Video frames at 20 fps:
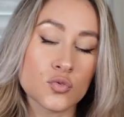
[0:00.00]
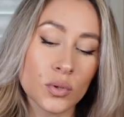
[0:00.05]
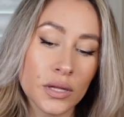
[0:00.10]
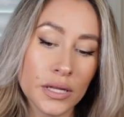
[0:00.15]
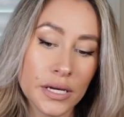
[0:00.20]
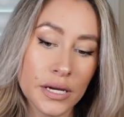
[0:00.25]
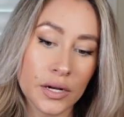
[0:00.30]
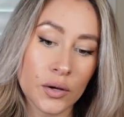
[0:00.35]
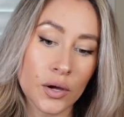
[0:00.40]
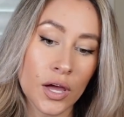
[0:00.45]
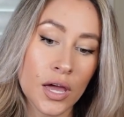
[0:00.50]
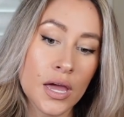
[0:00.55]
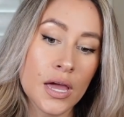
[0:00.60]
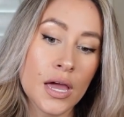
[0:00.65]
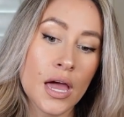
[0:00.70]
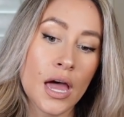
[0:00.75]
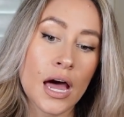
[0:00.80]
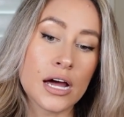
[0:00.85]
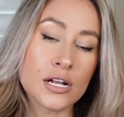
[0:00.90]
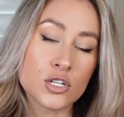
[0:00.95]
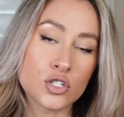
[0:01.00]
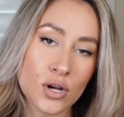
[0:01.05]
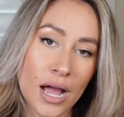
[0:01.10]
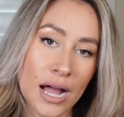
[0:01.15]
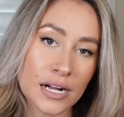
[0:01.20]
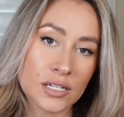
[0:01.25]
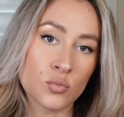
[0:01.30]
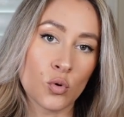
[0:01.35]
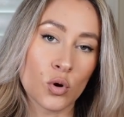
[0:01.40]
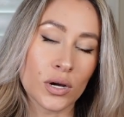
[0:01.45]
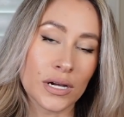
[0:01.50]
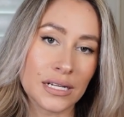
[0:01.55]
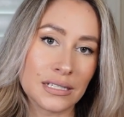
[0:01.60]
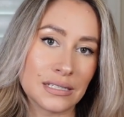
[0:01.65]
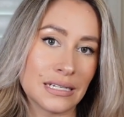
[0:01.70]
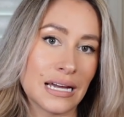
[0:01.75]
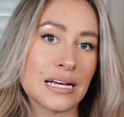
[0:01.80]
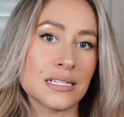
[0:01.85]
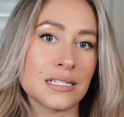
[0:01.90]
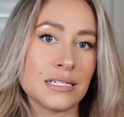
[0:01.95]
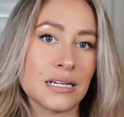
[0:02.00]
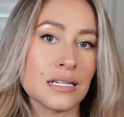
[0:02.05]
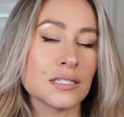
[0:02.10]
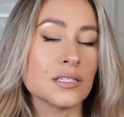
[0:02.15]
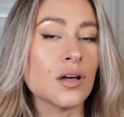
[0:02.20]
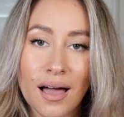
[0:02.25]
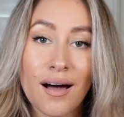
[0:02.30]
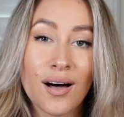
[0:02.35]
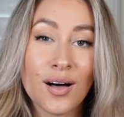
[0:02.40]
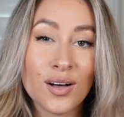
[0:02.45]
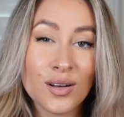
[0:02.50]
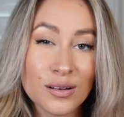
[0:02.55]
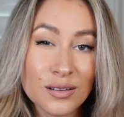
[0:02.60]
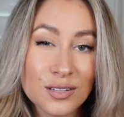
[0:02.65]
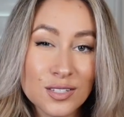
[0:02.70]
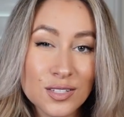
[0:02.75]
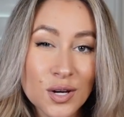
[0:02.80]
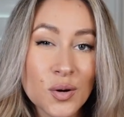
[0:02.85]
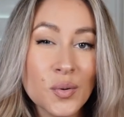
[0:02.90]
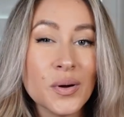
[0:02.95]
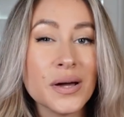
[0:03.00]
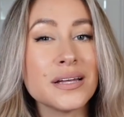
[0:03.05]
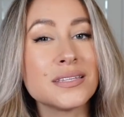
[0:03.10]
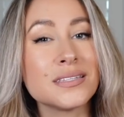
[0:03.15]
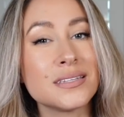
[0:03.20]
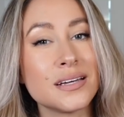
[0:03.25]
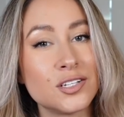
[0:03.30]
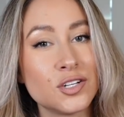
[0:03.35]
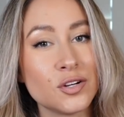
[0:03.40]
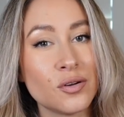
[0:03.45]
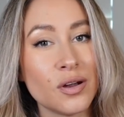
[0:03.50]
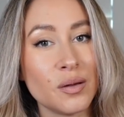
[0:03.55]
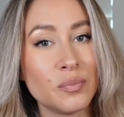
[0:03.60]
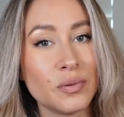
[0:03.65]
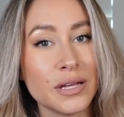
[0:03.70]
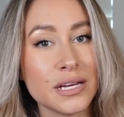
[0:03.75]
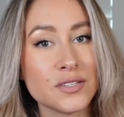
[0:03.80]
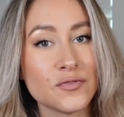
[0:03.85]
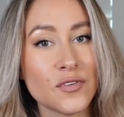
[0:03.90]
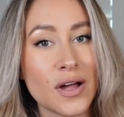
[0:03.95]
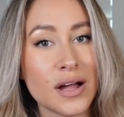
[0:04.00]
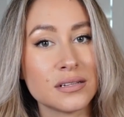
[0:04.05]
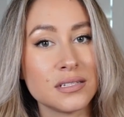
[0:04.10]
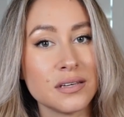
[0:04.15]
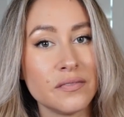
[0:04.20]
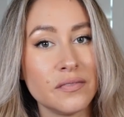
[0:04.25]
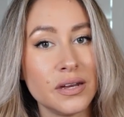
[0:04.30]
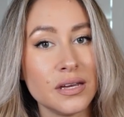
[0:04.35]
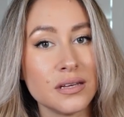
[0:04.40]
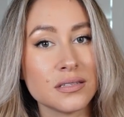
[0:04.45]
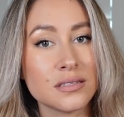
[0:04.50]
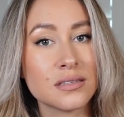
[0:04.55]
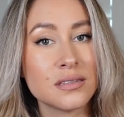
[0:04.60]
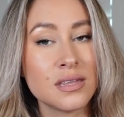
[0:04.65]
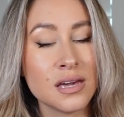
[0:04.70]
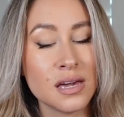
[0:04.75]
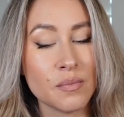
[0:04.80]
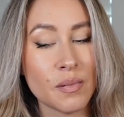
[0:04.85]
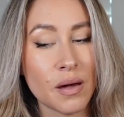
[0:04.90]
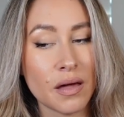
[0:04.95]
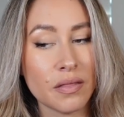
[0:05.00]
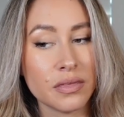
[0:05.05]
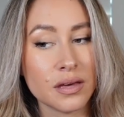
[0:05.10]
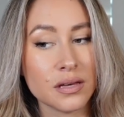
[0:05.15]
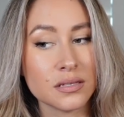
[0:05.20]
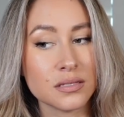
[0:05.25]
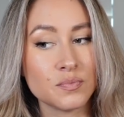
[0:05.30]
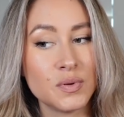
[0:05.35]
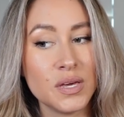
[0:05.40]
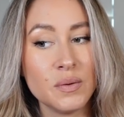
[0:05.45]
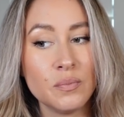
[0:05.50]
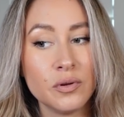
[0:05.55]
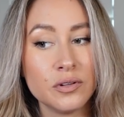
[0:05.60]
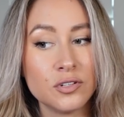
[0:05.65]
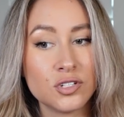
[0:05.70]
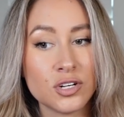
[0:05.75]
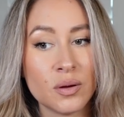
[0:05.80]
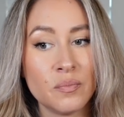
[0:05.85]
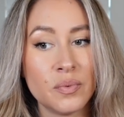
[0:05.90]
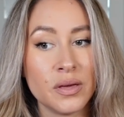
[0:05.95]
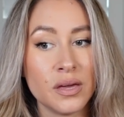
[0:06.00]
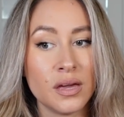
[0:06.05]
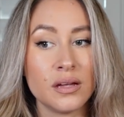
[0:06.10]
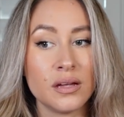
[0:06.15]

really gonna attract more contestants. Also, it's such a great place for activities. Think about this. People jumping